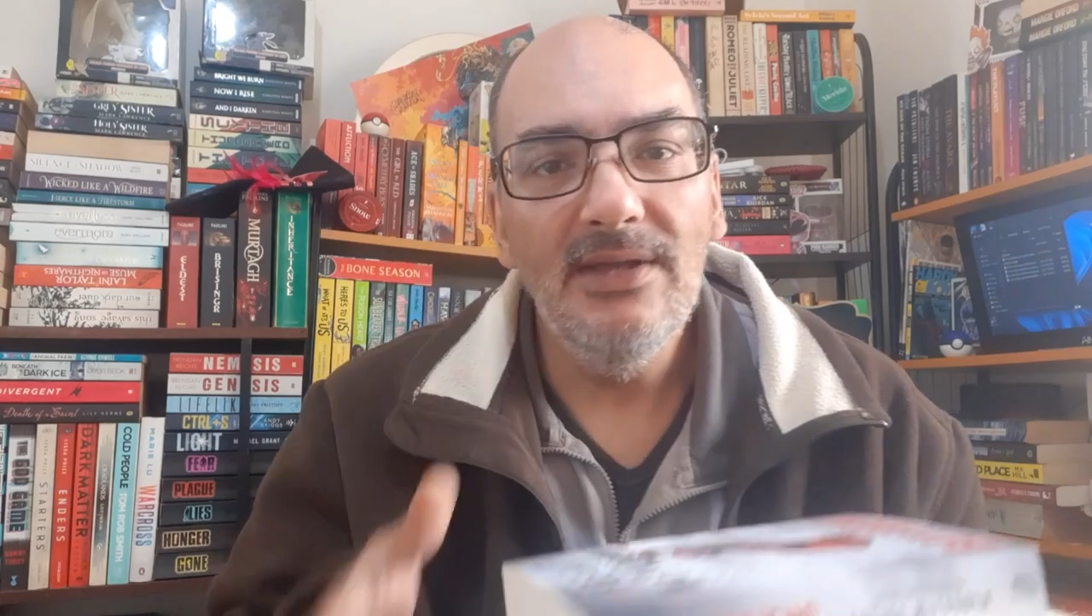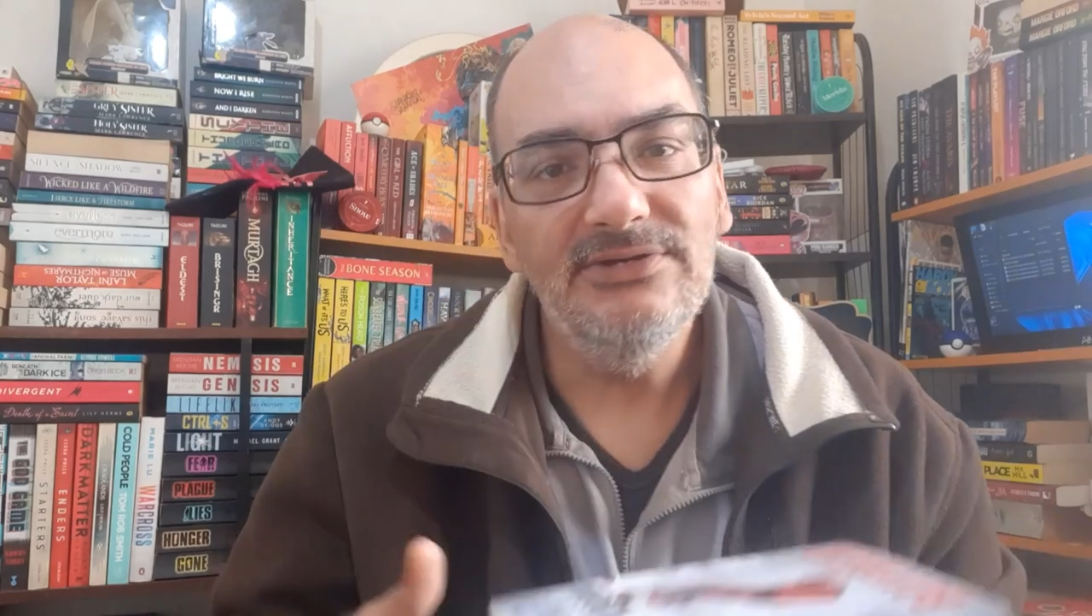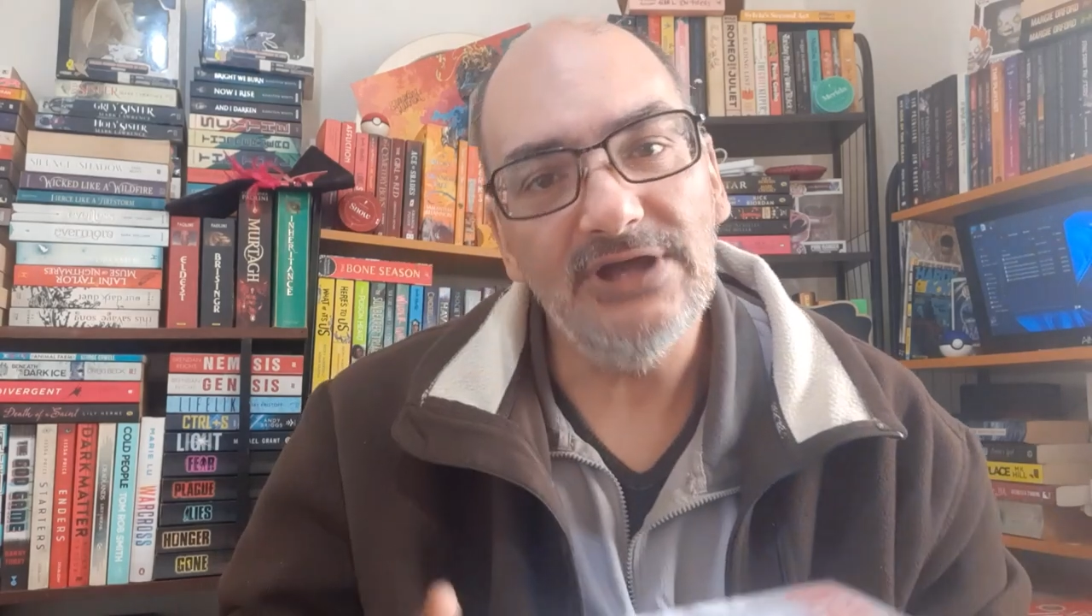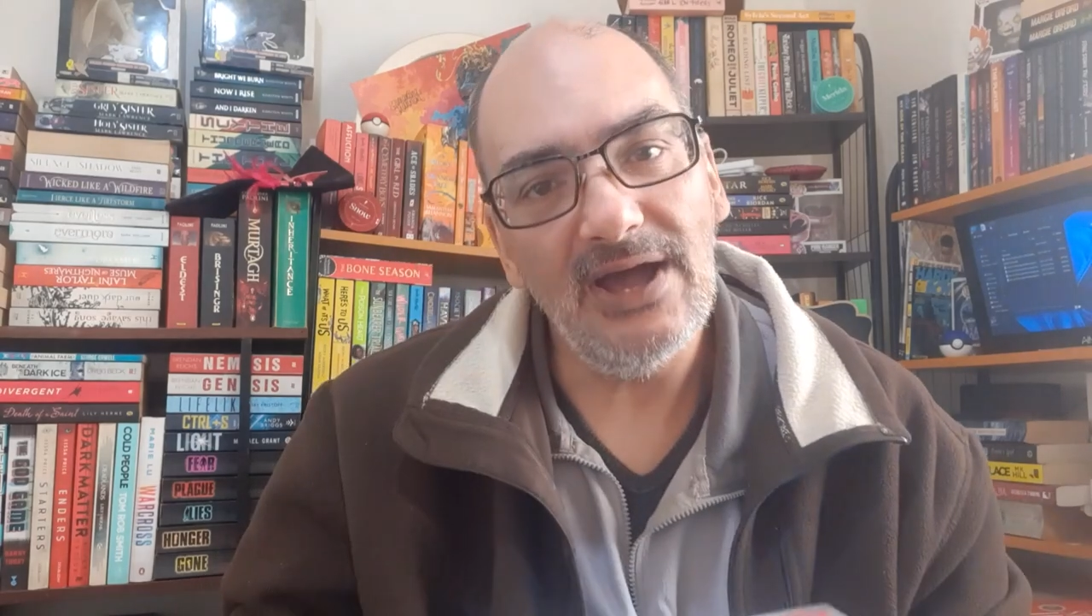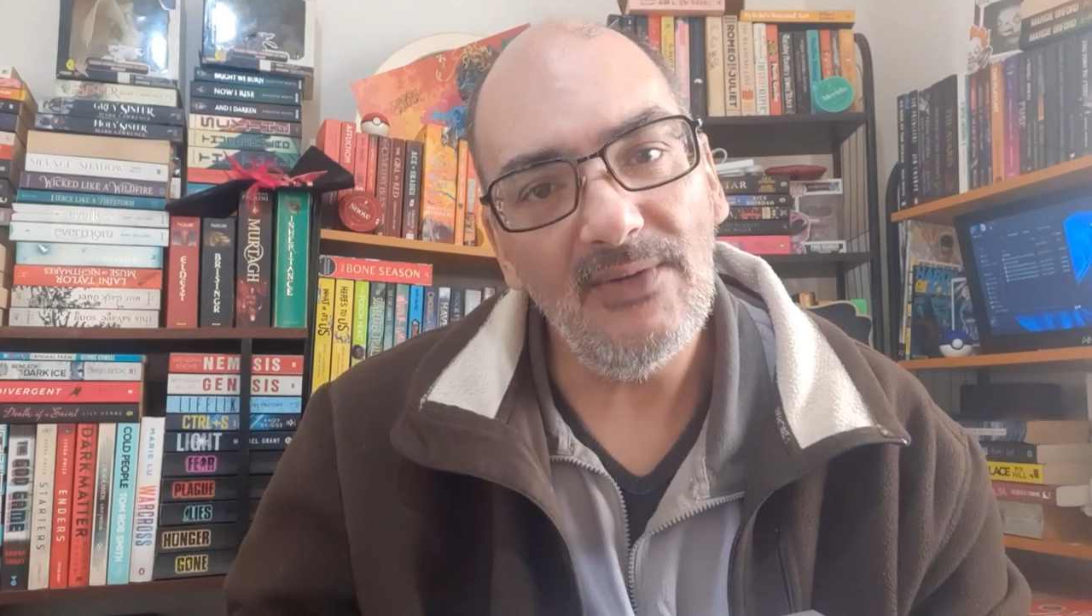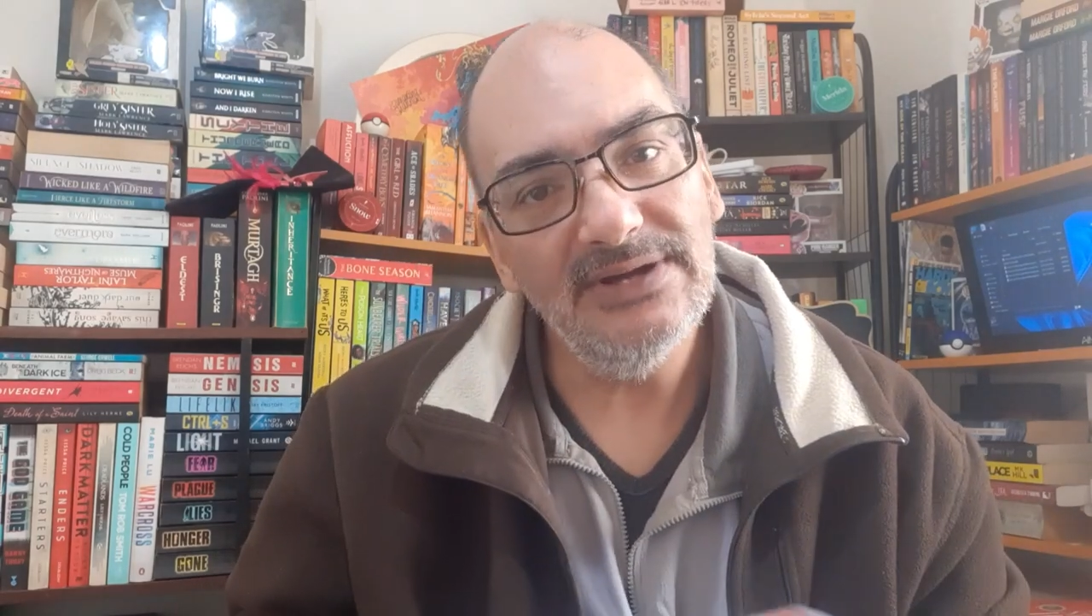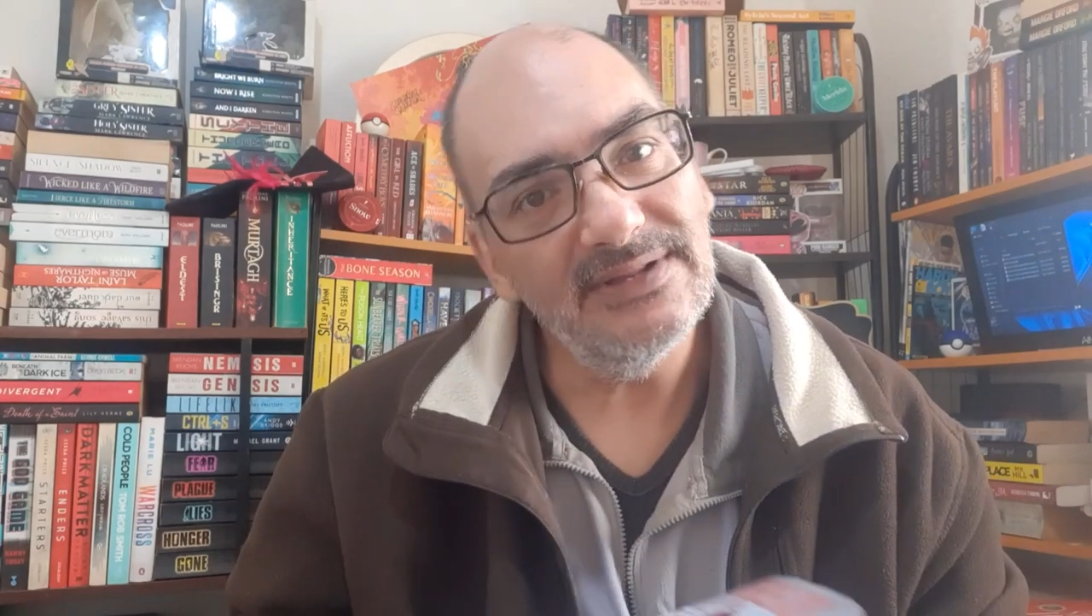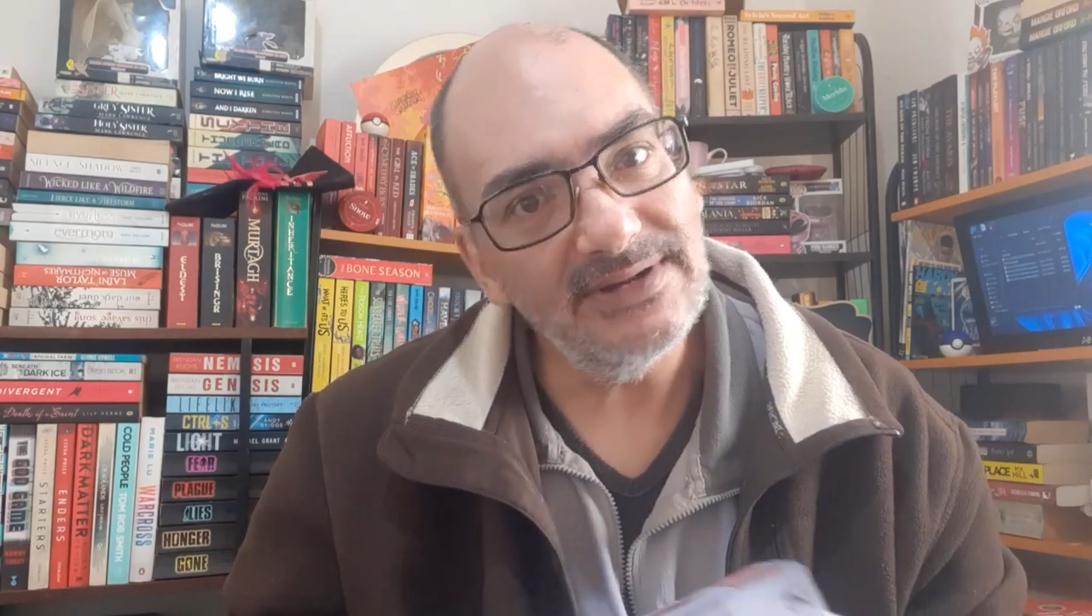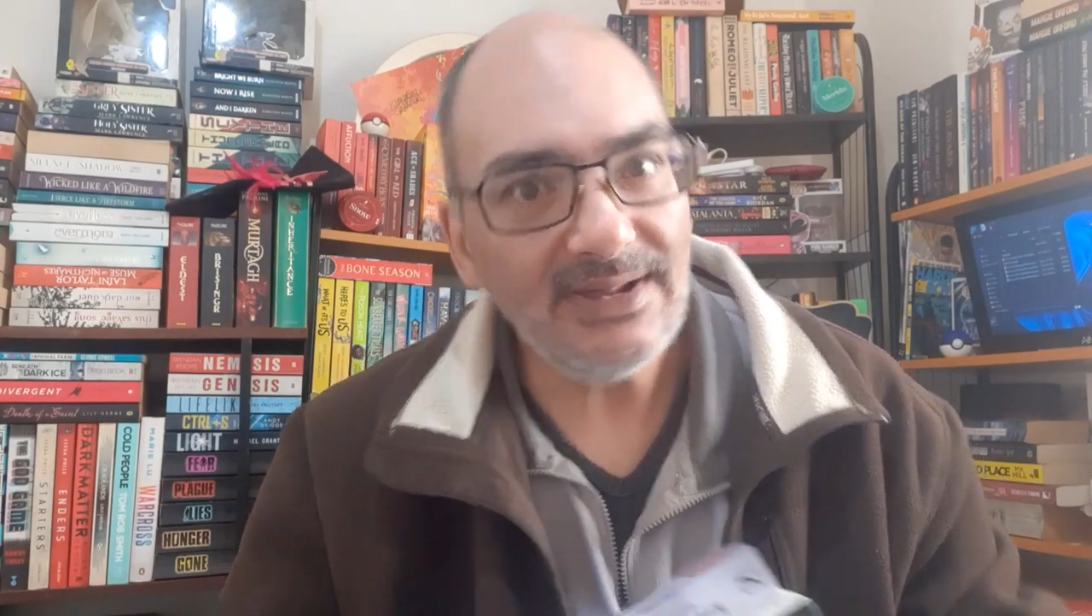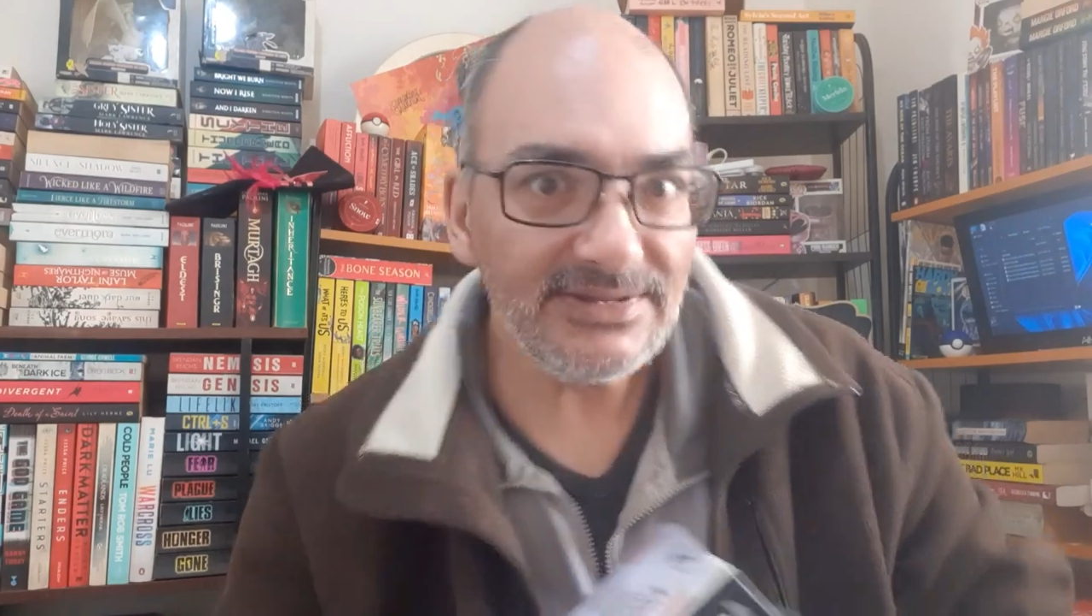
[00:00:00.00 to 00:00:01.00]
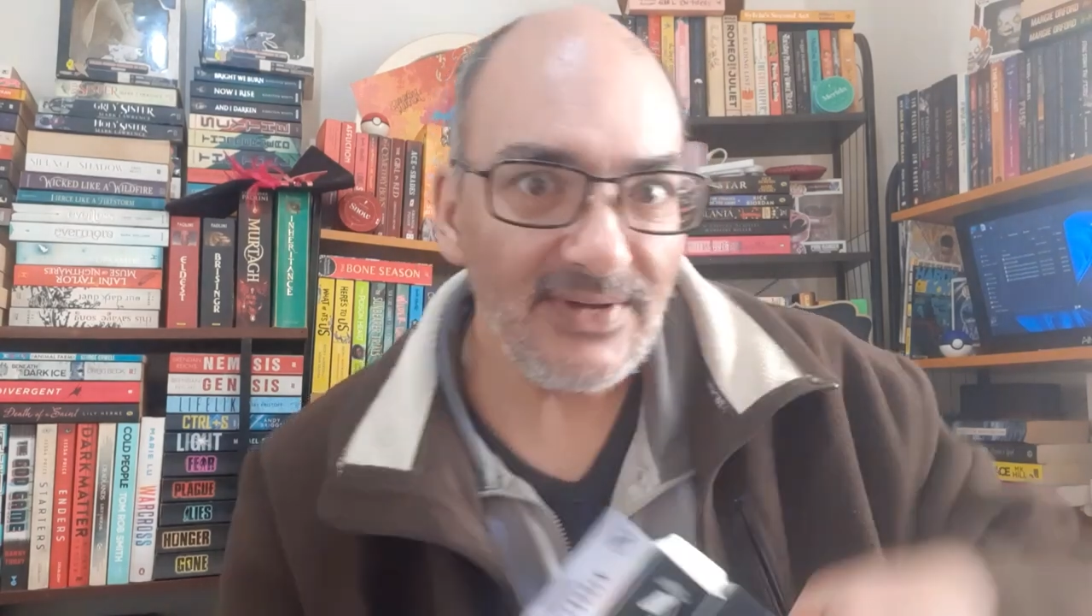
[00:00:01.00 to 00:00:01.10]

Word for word: Ciao until the next